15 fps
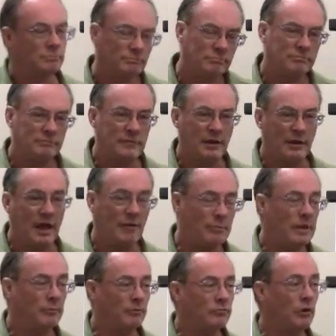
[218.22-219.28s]
that a lot of
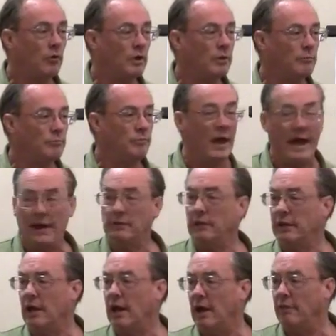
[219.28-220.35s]
people voted
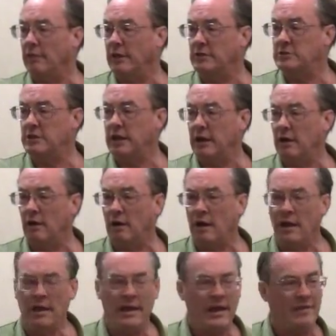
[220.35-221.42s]
badly on this year,
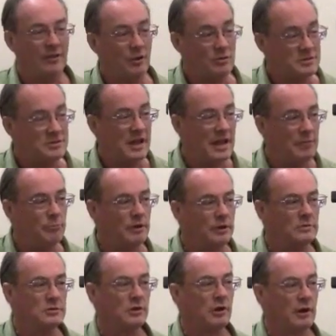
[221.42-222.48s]
and those same
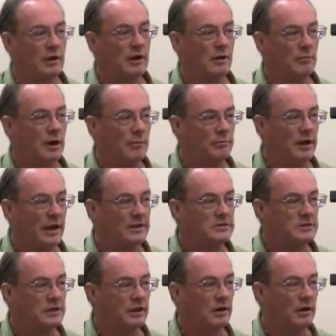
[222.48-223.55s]
bills are going to come up
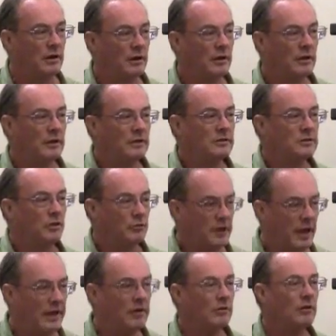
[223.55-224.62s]
next year. So
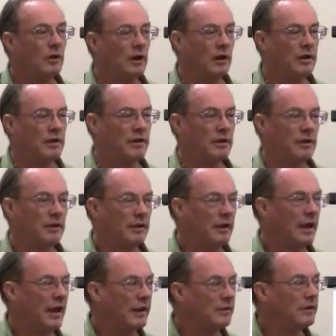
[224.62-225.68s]
take a look
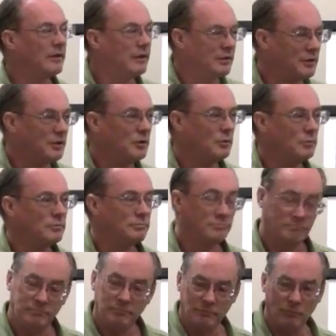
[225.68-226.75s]
at
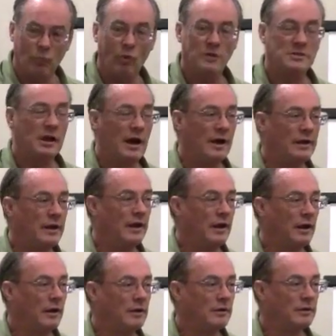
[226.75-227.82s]
what's on
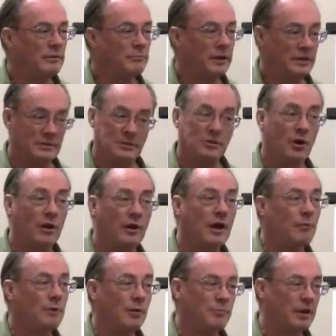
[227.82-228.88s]
here, because it's going to
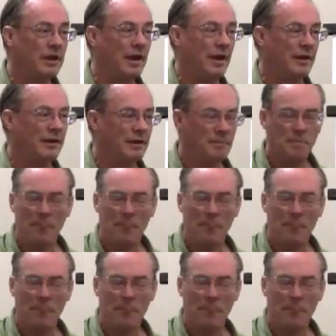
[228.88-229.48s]
come up again.